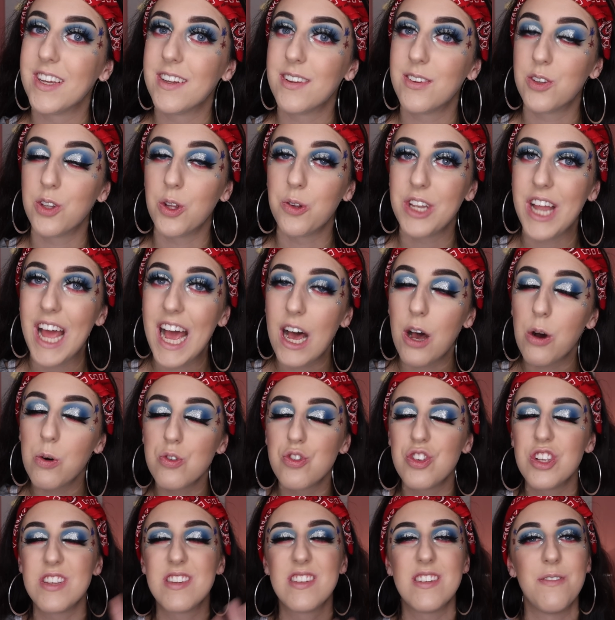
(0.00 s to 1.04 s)
So now,
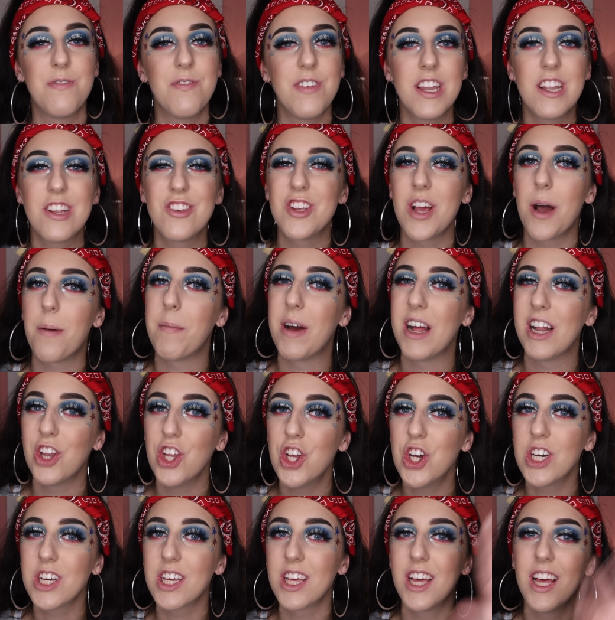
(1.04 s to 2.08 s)
just to finish out my
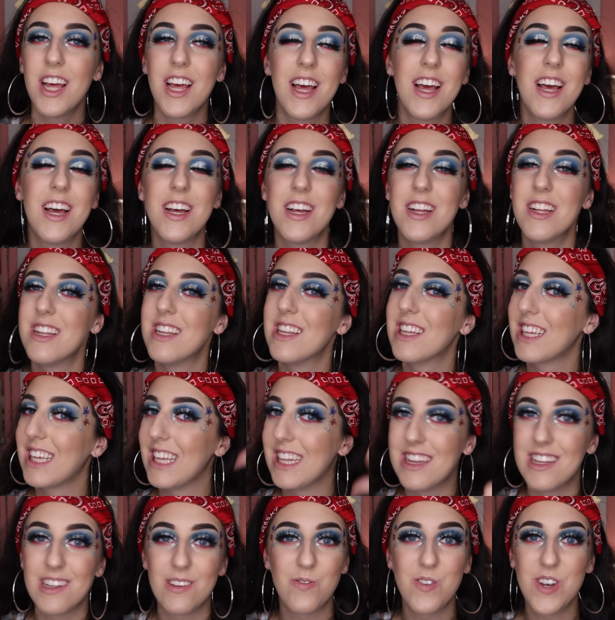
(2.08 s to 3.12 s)
look,
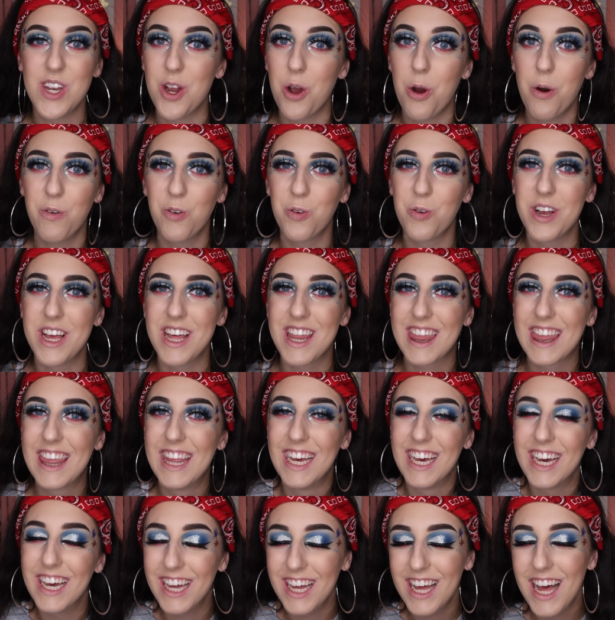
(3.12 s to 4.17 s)
get this video over
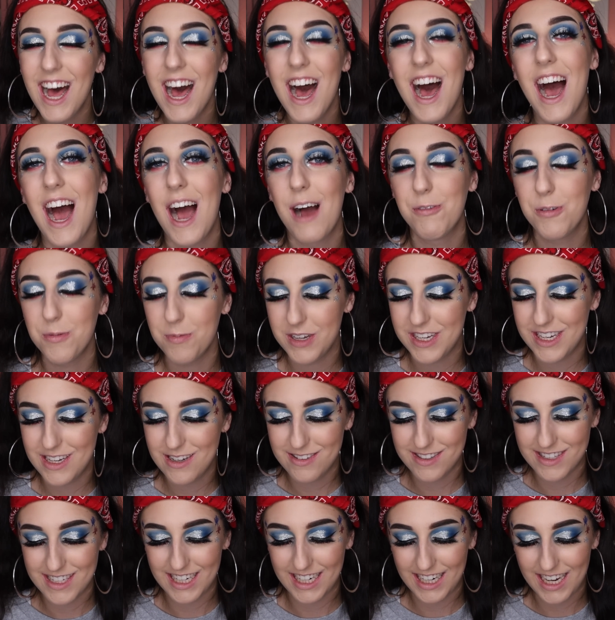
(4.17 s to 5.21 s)
with, I'm going to be
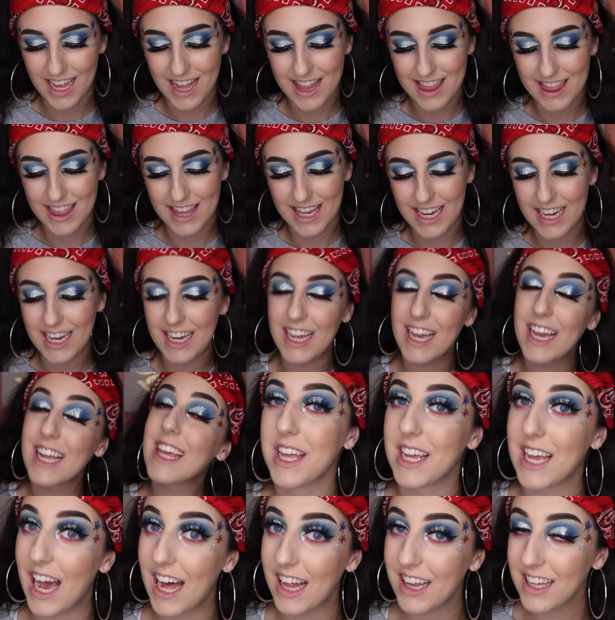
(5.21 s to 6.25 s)
using the
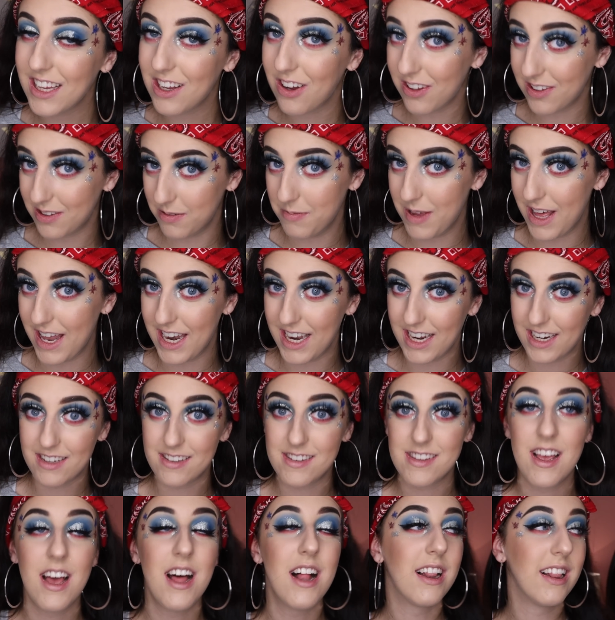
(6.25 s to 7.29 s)
Kylie
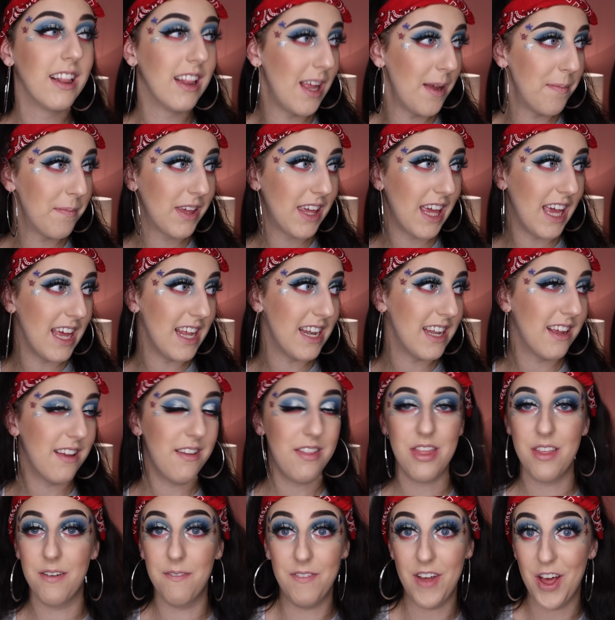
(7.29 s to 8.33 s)
Cosmetics lip kit,
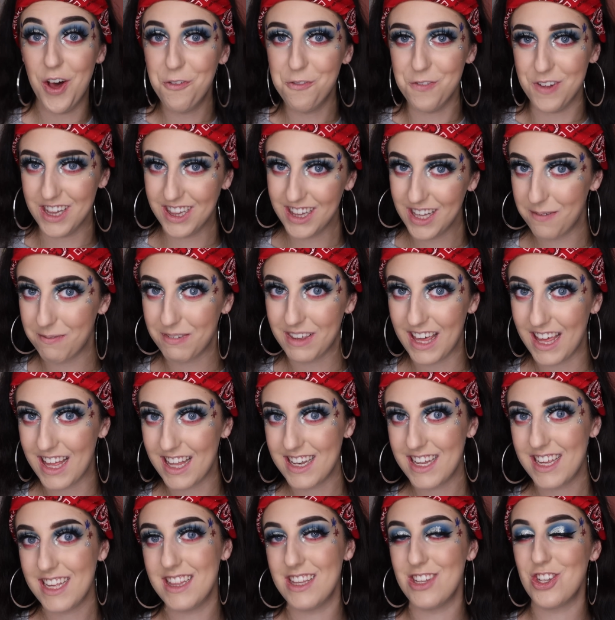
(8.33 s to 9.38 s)
the Velvet lip
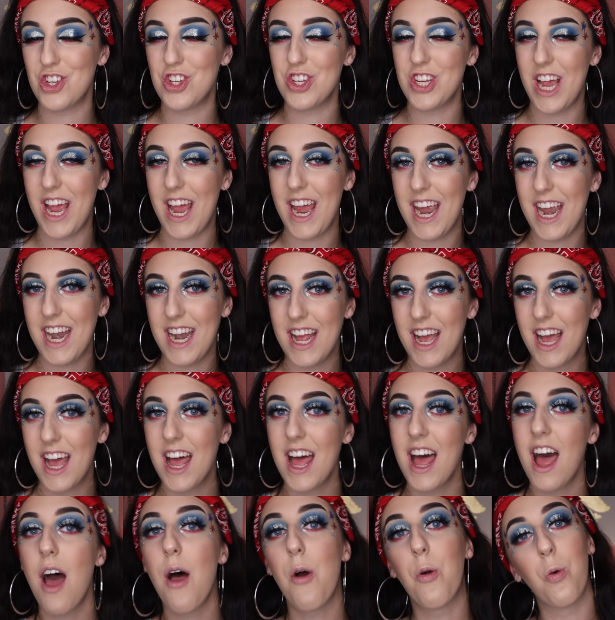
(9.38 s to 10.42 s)
kit in the shade
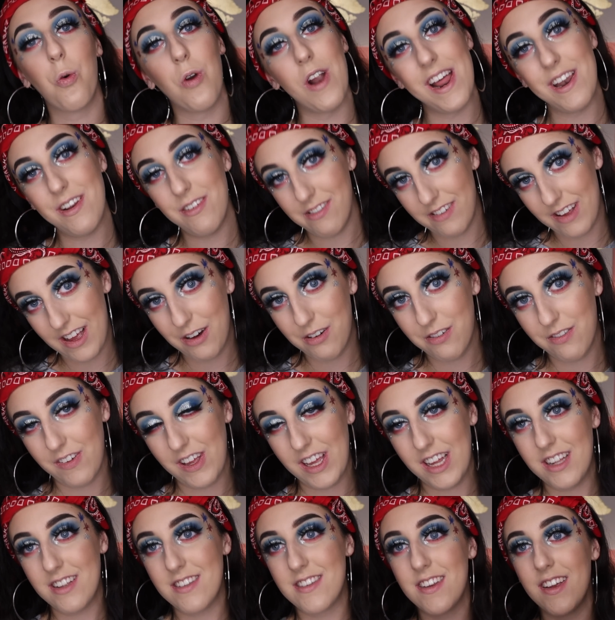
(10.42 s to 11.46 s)
Red
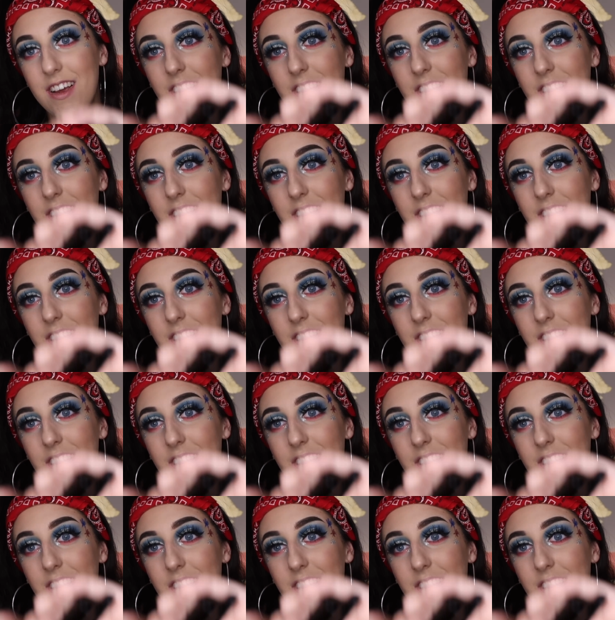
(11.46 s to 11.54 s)
Velvet.